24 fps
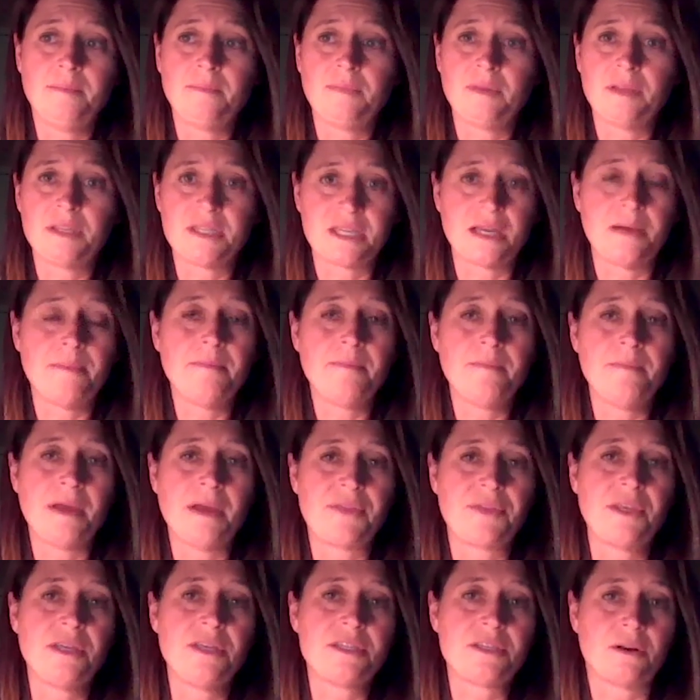Some
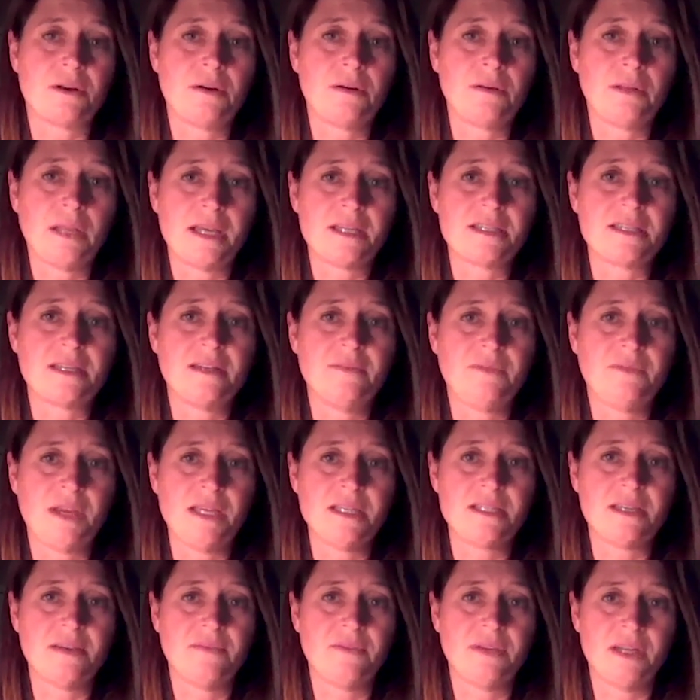methods are less
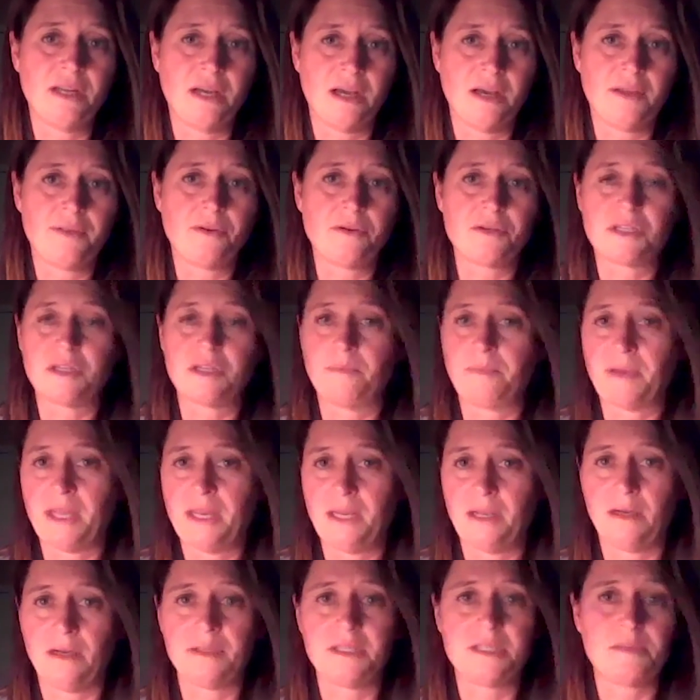invasive than others,
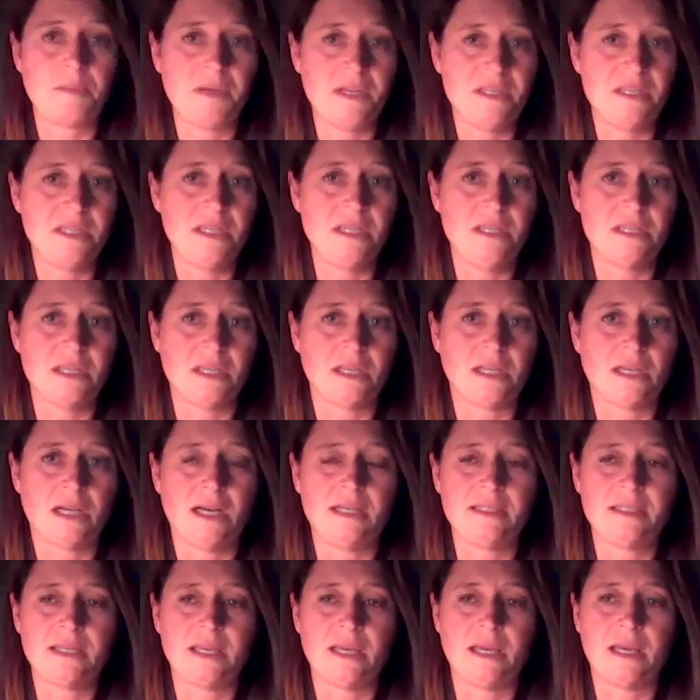depending on species and
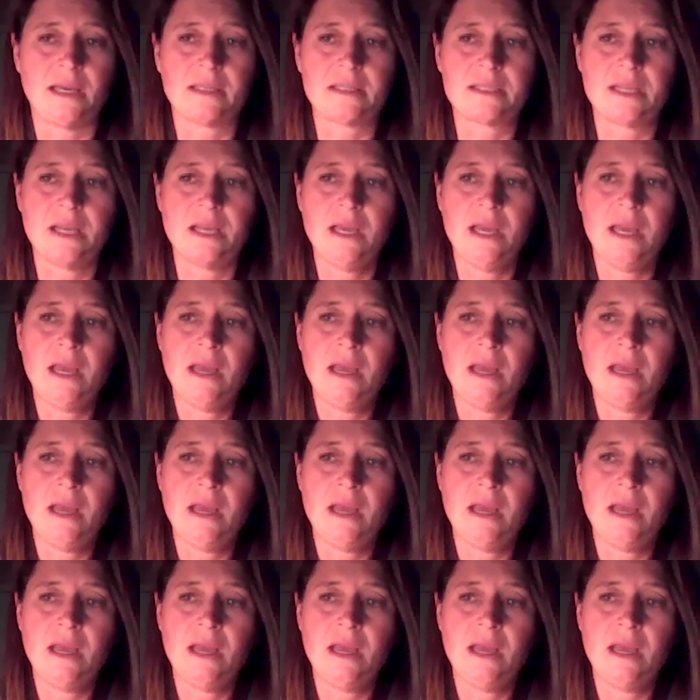context.